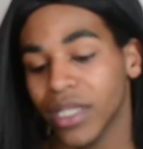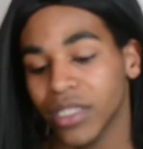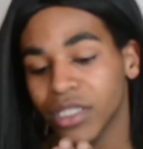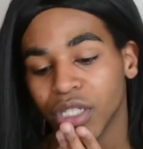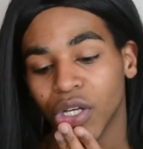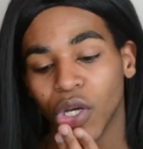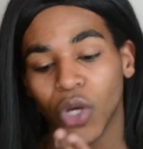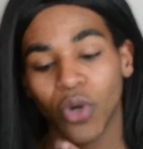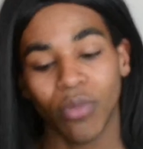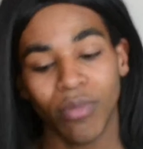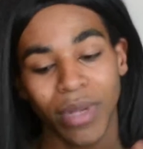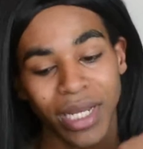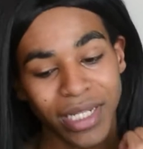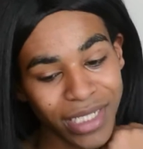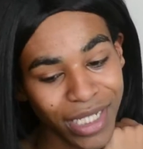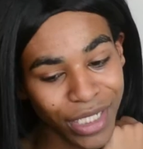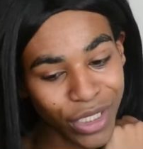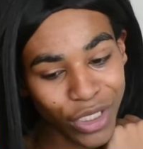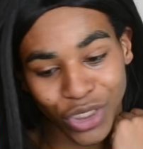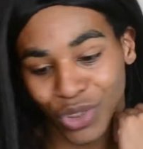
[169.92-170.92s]
so my
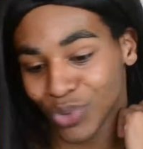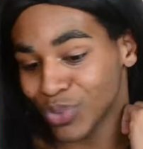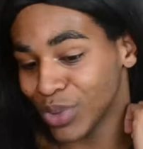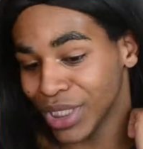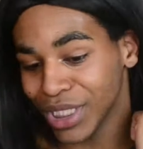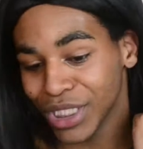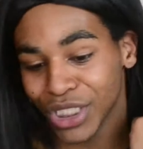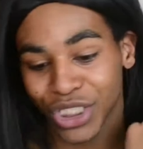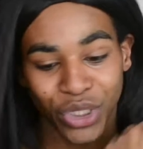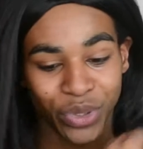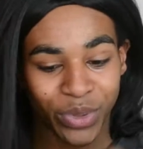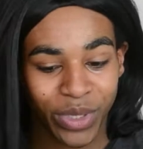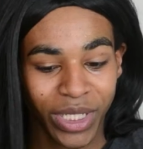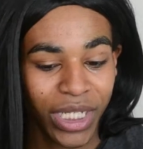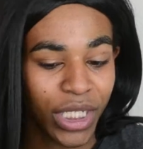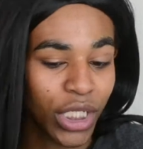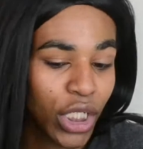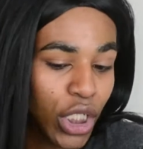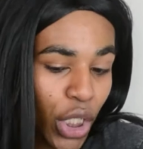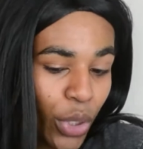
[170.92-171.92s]
skin looks really dewy
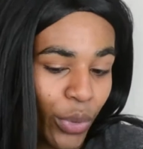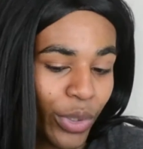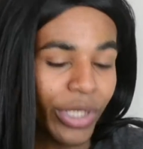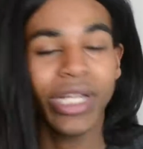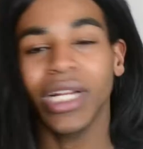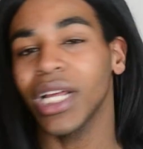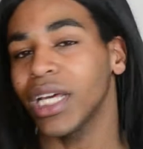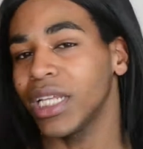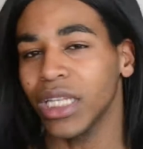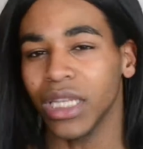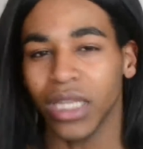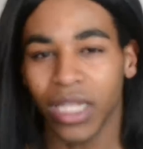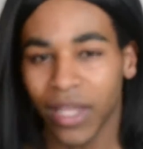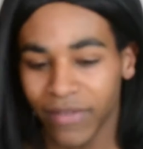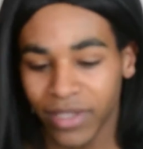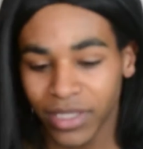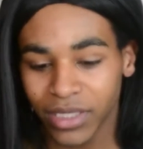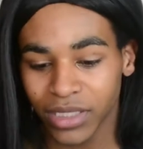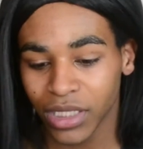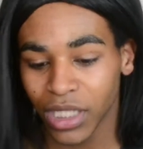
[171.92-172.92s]
and glowy, and I love
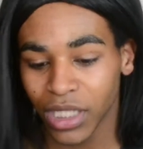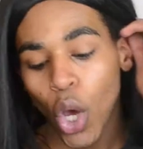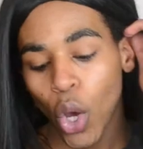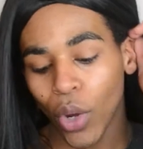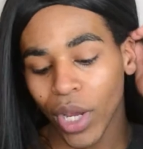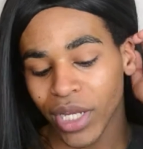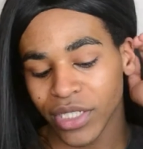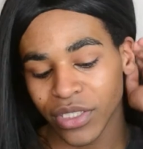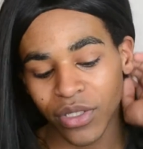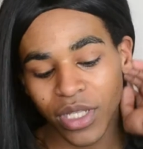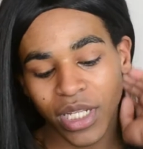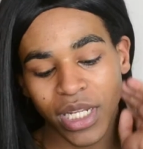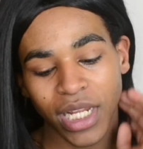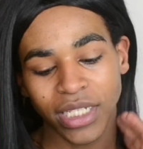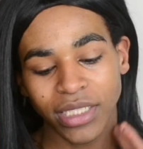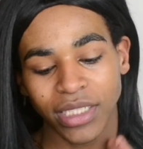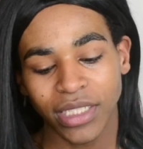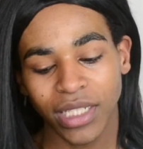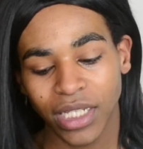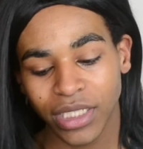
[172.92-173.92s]
it. Okay, so the
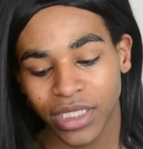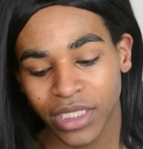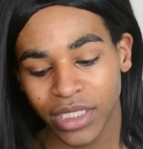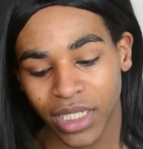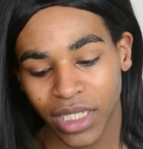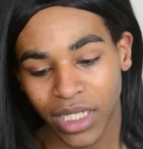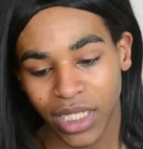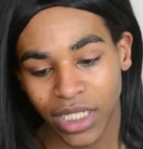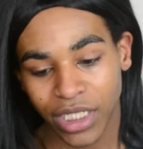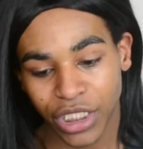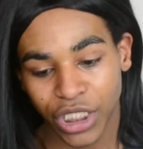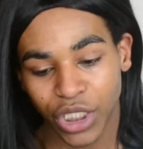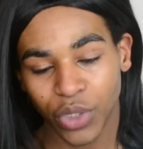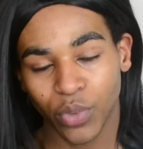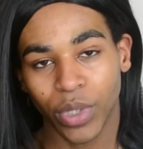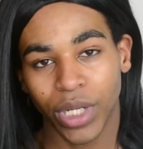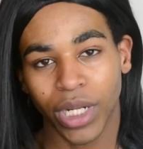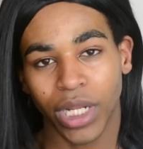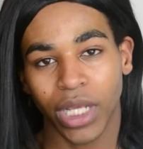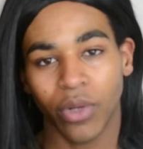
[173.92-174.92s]
next thing that she did is she
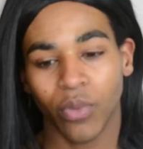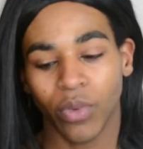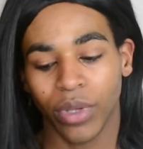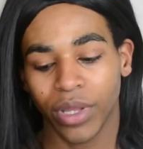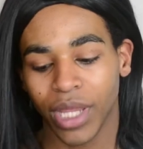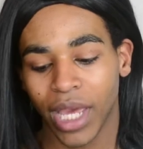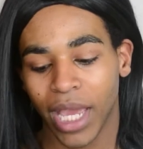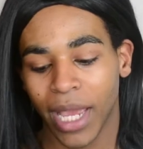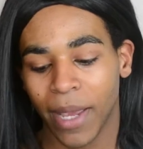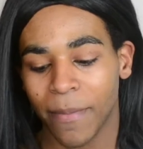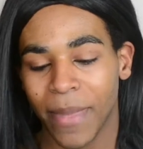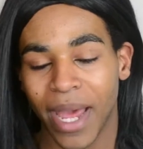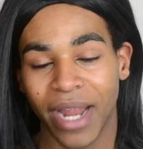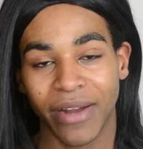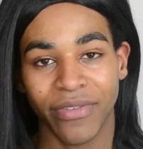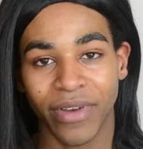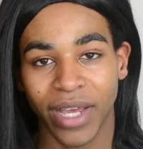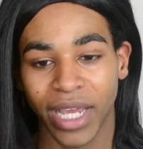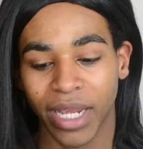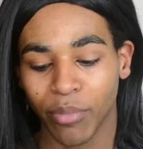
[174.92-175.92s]
went in with a
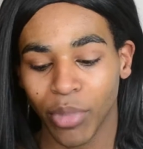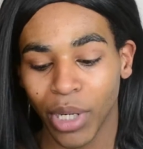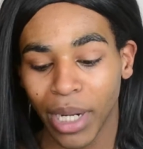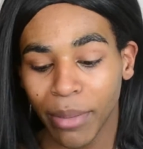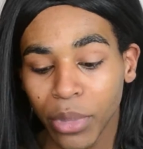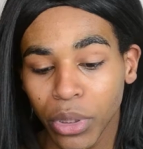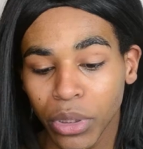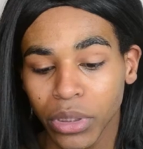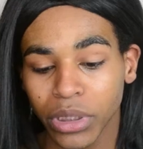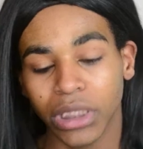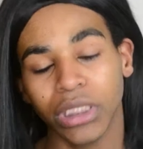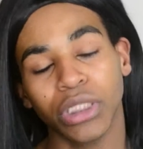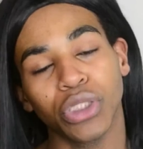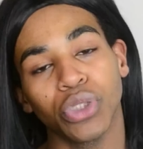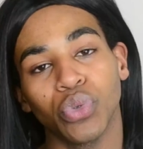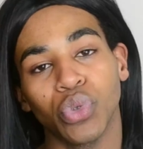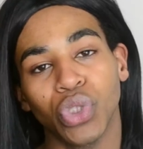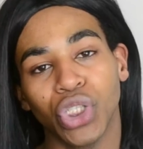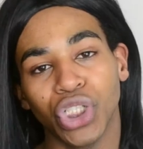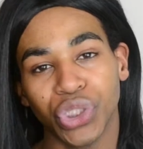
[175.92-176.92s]
mattifying primer just
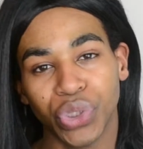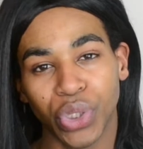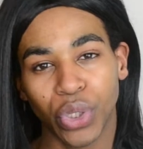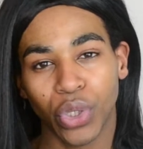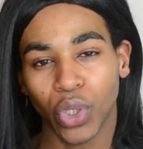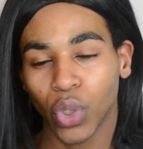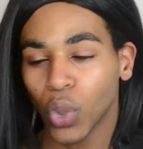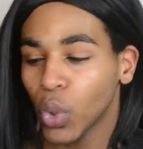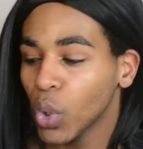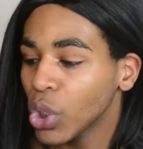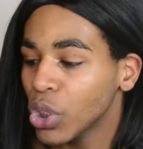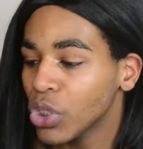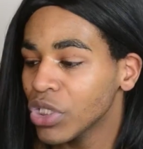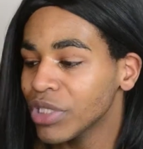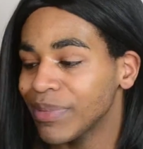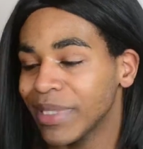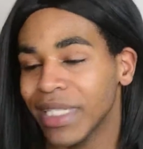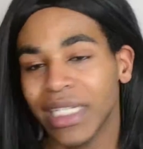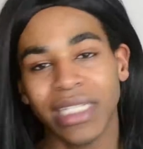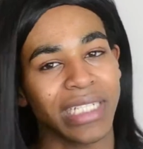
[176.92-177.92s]
to control her oils,
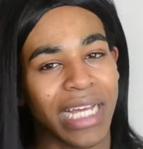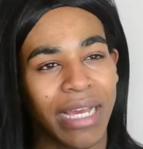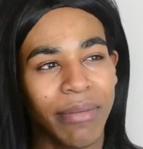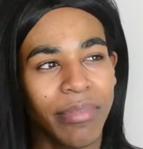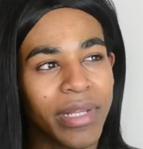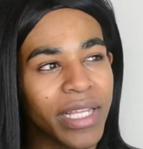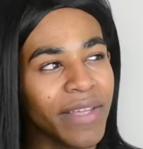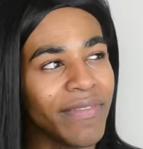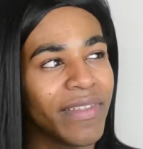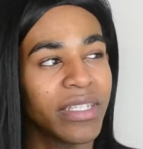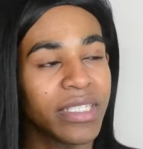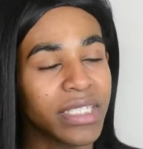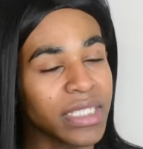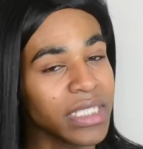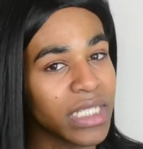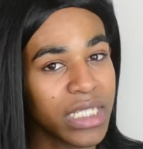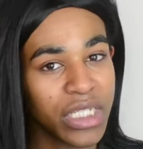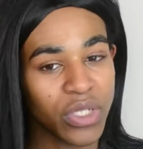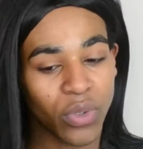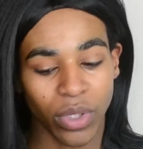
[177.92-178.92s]
because I believe that she
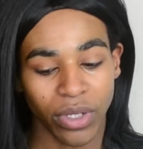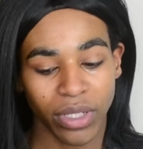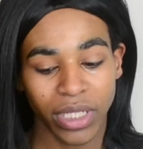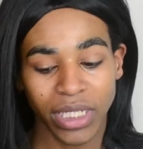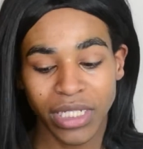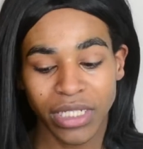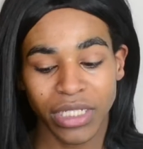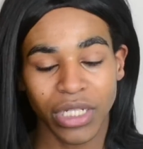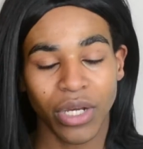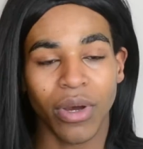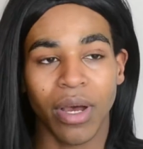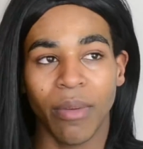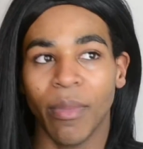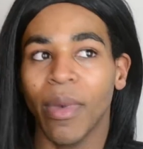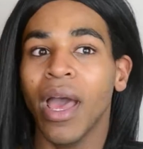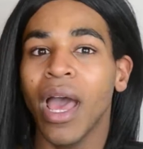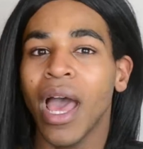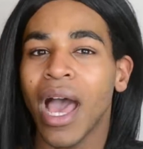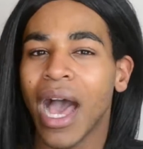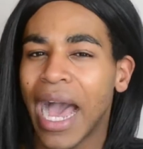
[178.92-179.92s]
is oily. So
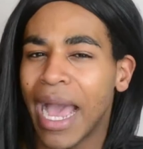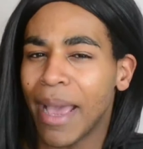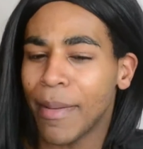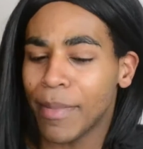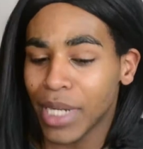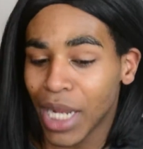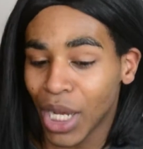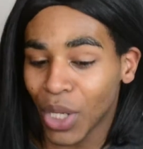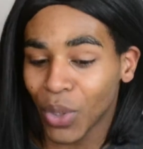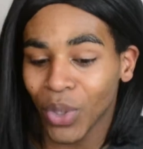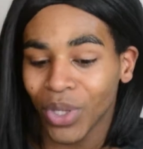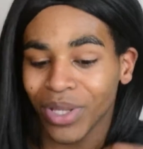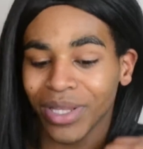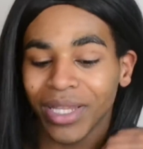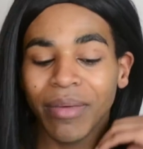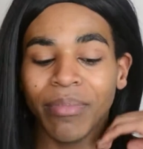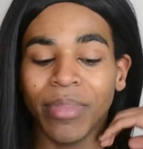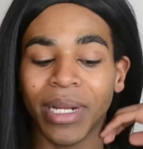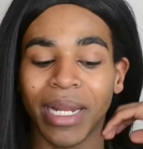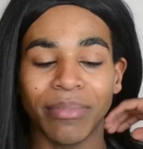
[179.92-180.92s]
I am not
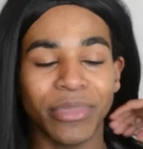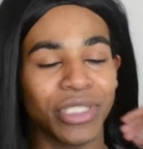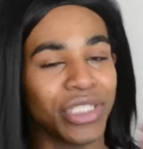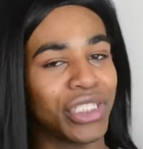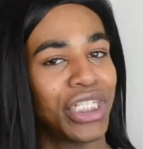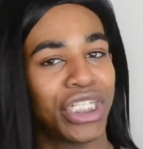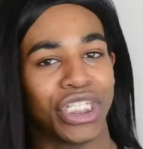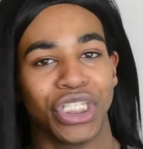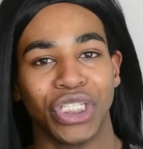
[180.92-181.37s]
oily, but I'm just gonna